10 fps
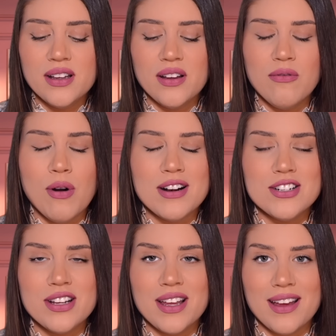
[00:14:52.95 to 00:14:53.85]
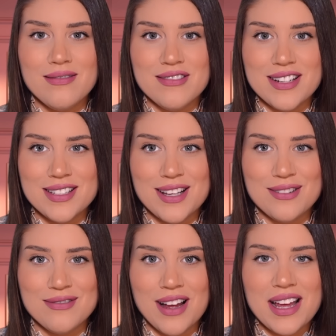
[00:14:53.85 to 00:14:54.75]
of watching every sun
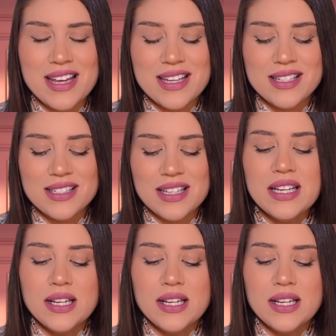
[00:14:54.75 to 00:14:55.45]
rise